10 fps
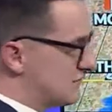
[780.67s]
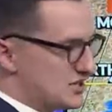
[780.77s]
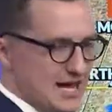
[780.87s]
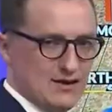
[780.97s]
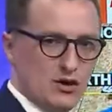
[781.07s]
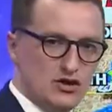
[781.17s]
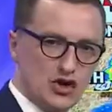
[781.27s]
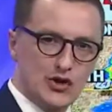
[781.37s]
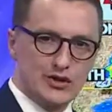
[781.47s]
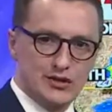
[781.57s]
it. It's just kind of one of
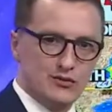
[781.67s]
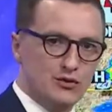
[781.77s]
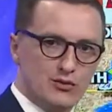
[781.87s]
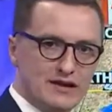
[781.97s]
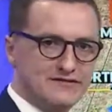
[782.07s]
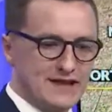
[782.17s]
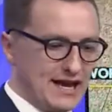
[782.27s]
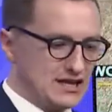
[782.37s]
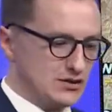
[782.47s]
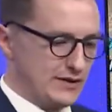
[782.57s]
those early little red
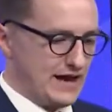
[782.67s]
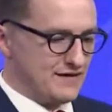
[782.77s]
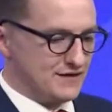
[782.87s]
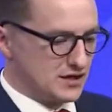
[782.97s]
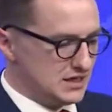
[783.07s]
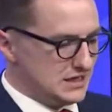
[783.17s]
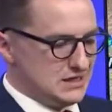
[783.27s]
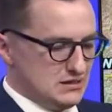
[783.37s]
flags that we have here.